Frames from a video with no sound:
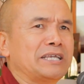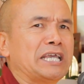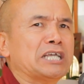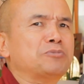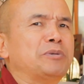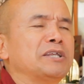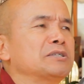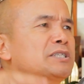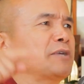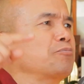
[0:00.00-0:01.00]

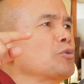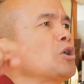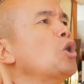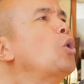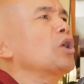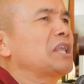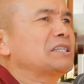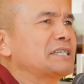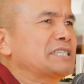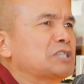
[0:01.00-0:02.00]
experiencing all
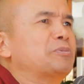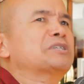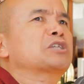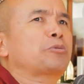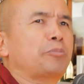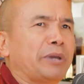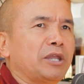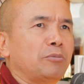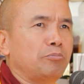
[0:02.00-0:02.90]
others' experience of pain.